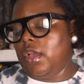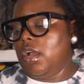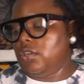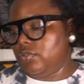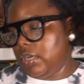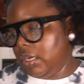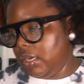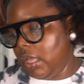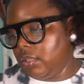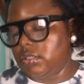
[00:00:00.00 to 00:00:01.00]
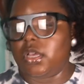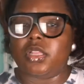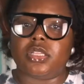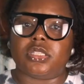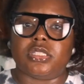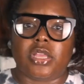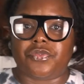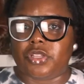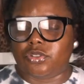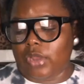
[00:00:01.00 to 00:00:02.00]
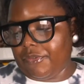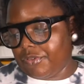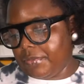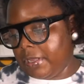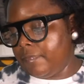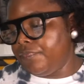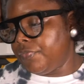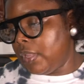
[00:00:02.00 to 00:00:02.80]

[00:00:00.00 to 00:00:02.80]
$109. This is definitely a drop for me.